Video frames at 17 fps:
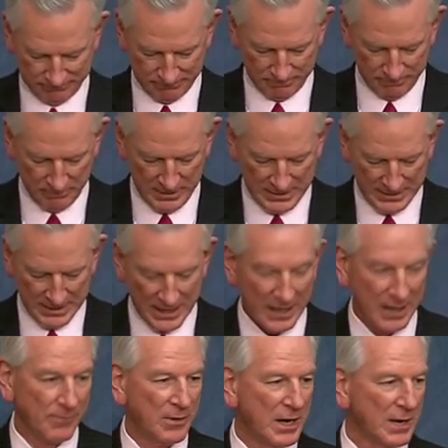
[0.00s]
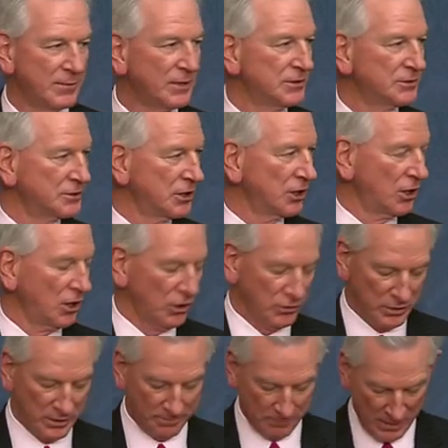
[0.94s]
Many Alabamians,
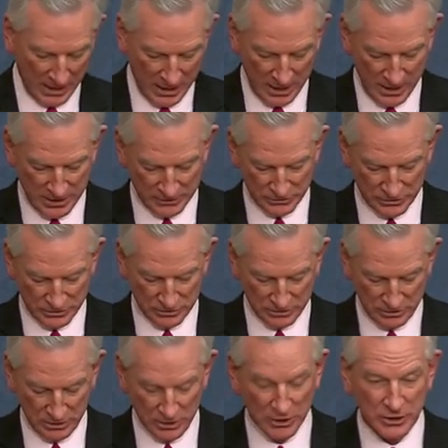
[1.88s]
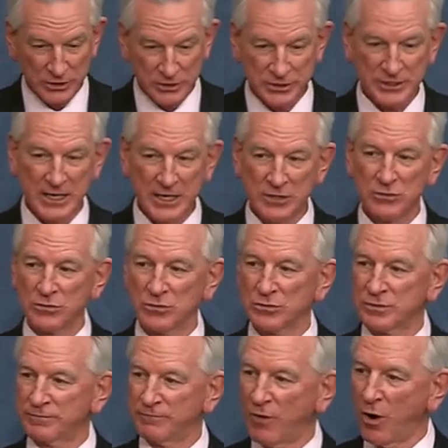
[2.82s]
including parents,
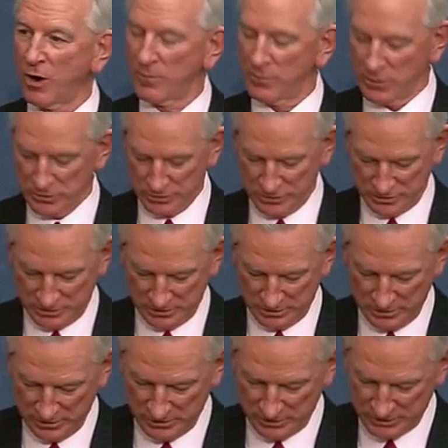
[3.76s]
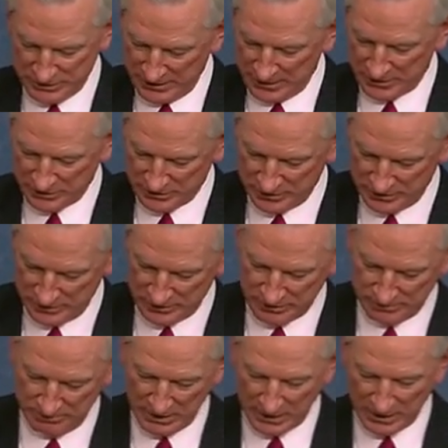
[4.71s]
seniors, farmers,
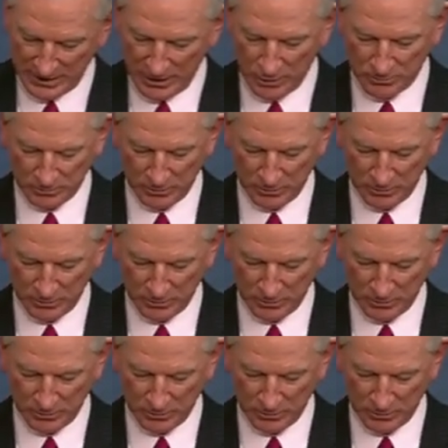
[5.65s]
citizens, mental health